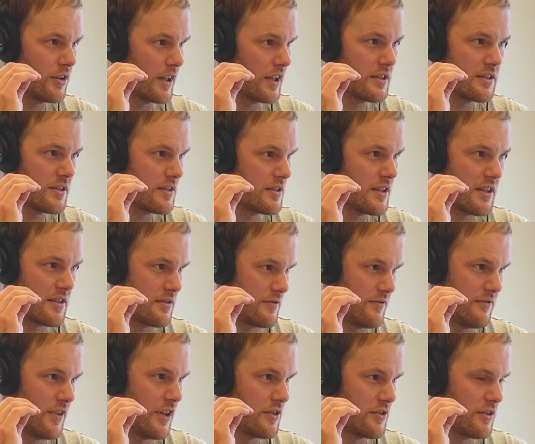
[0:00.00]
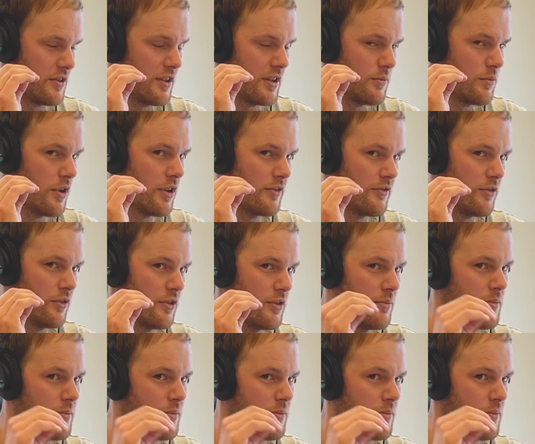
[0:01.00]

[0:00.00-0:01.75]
Like, it just doesn't functionally work for them,